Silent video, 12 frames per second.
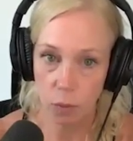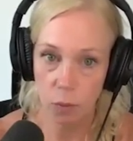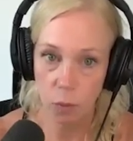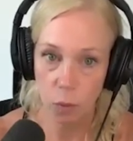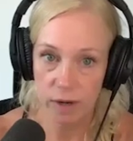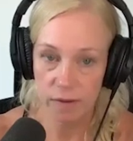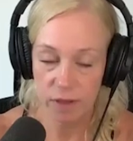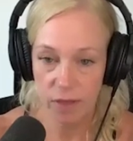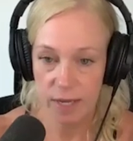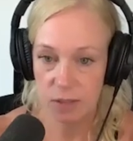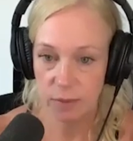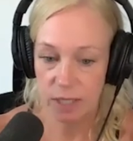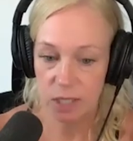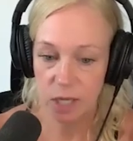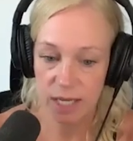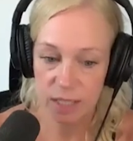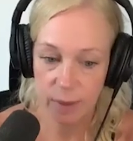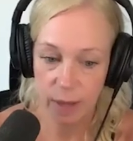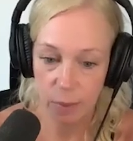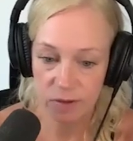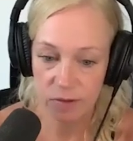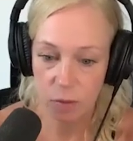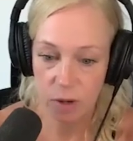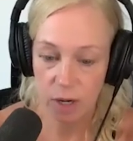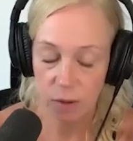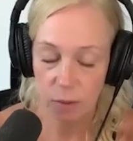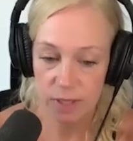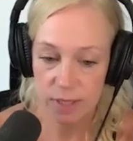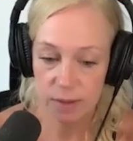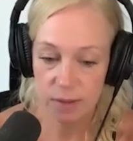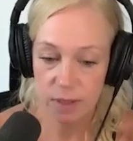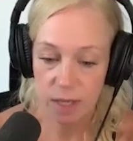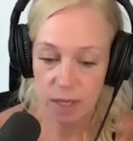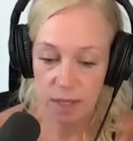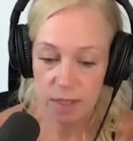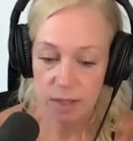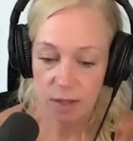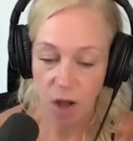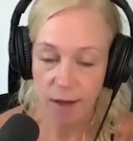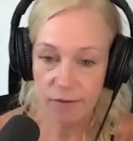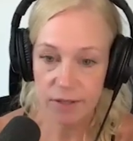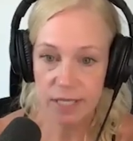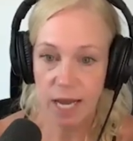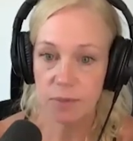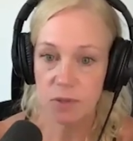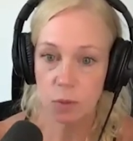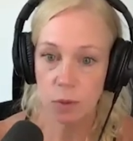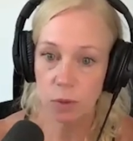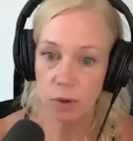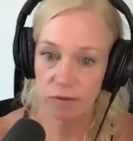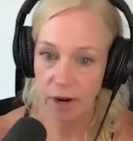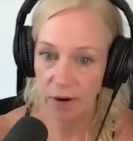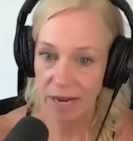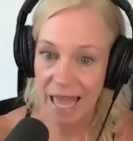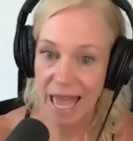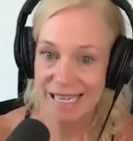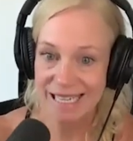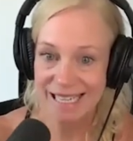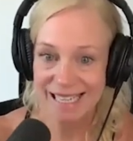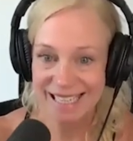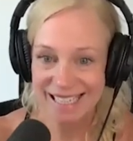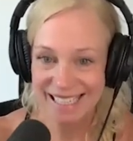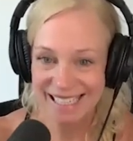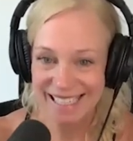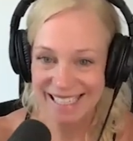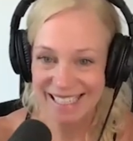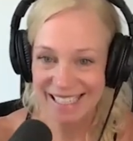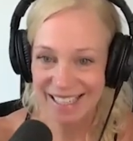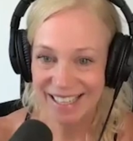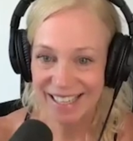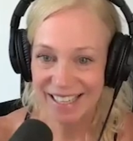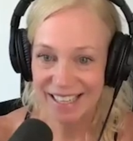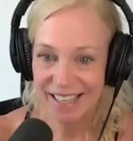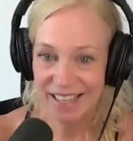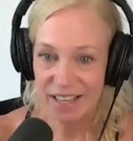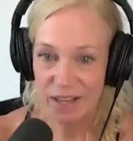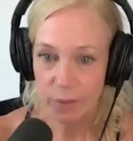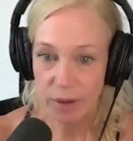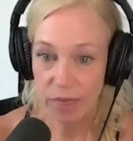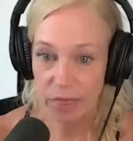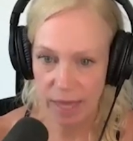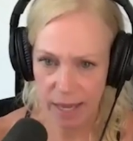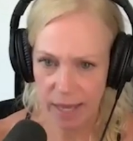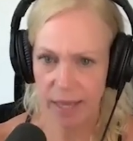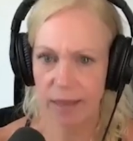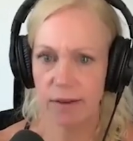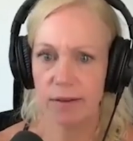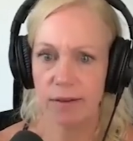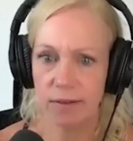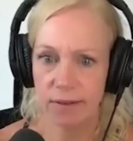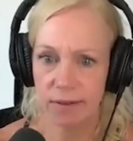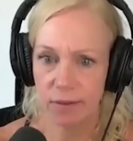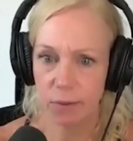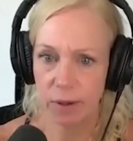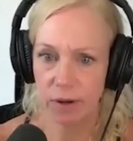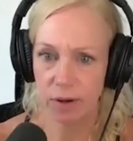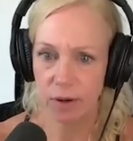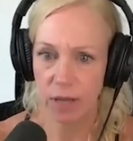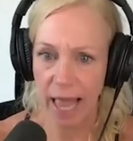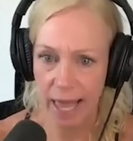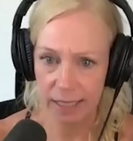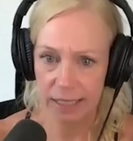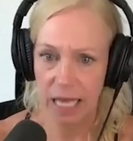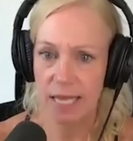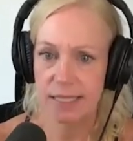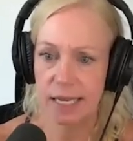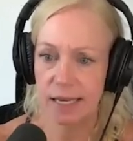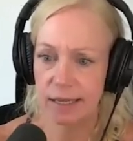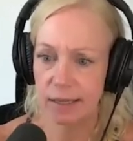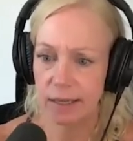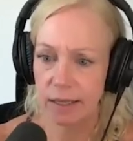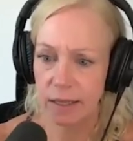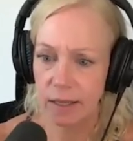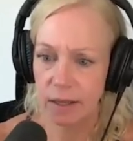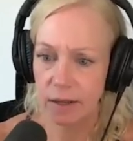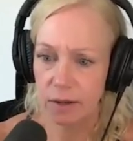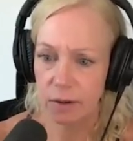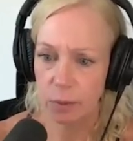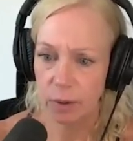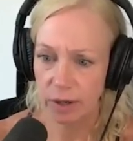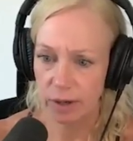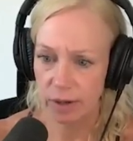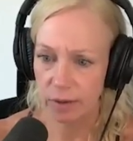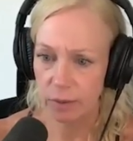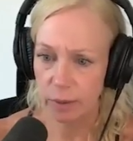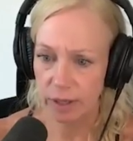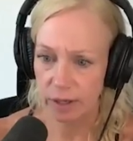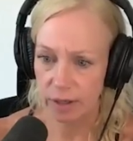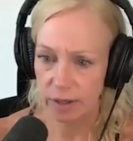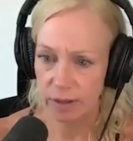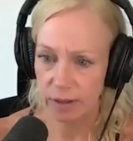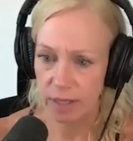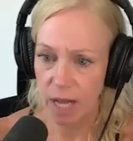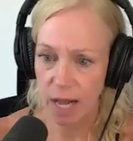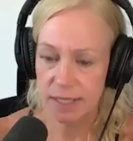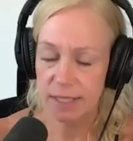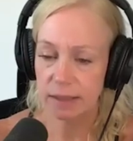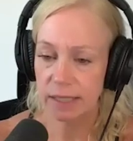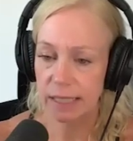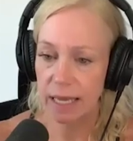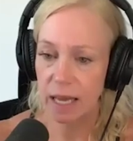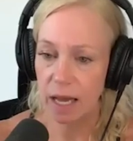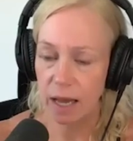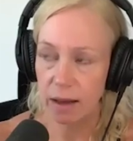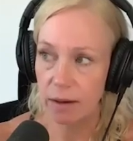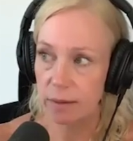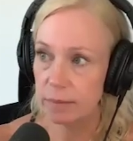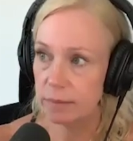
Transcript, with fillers: one of the things we had talked about before was oftentimes when we're very heady we think we're analyzing we're we're constantly uh,